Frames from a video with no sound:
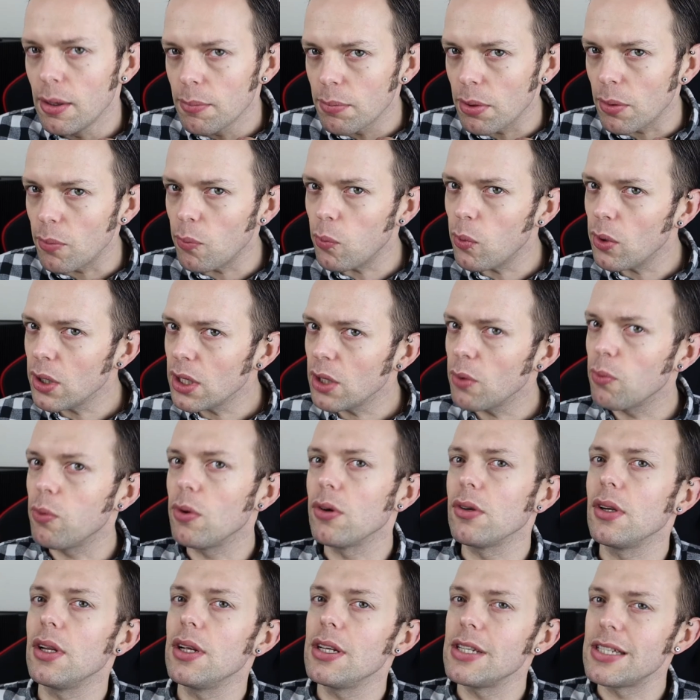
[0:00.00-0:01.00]
But what you
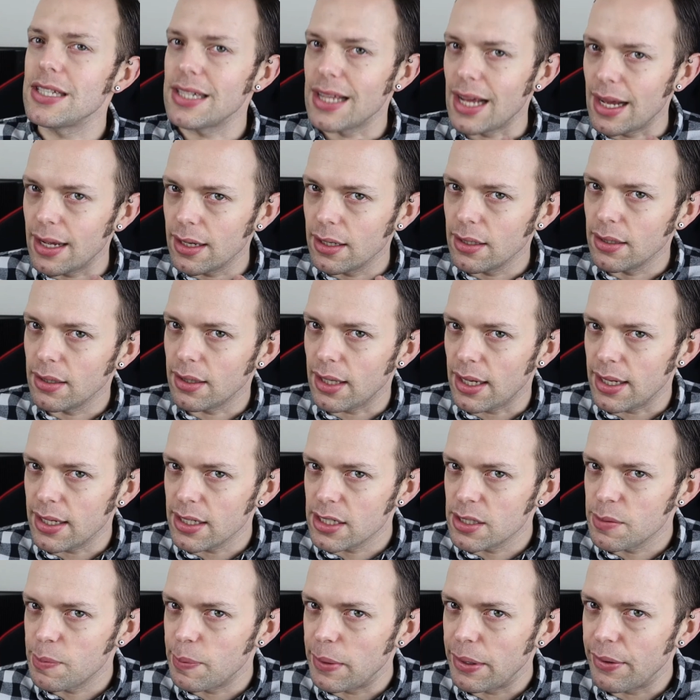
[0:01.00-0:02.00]
want is that that
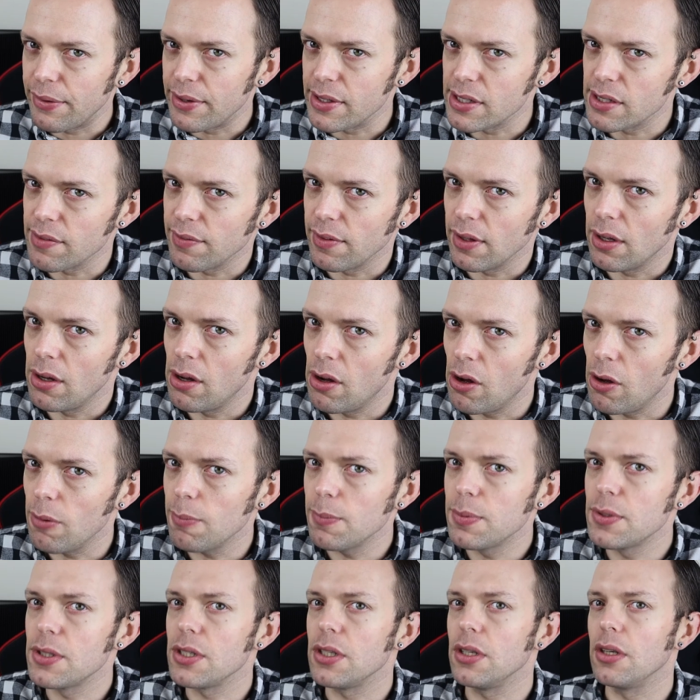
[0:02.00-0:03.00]
experience of the
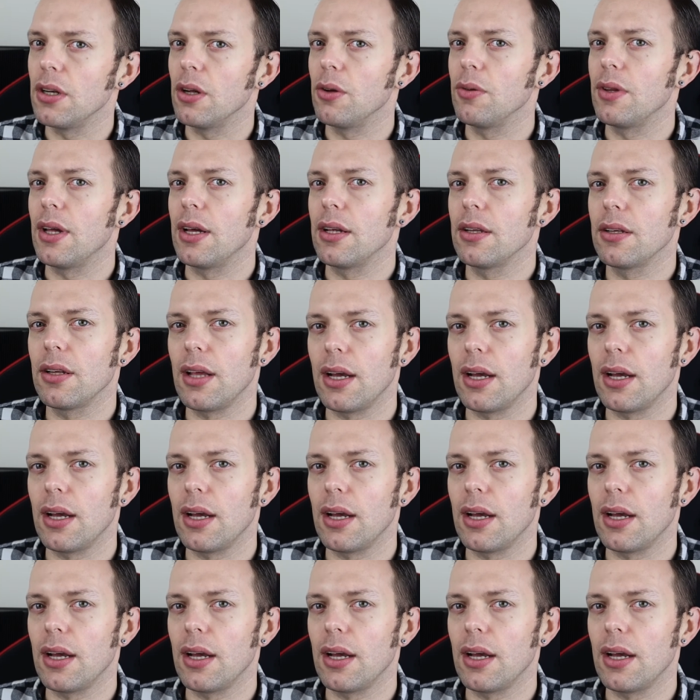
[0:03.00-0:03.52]
hops, you know, that,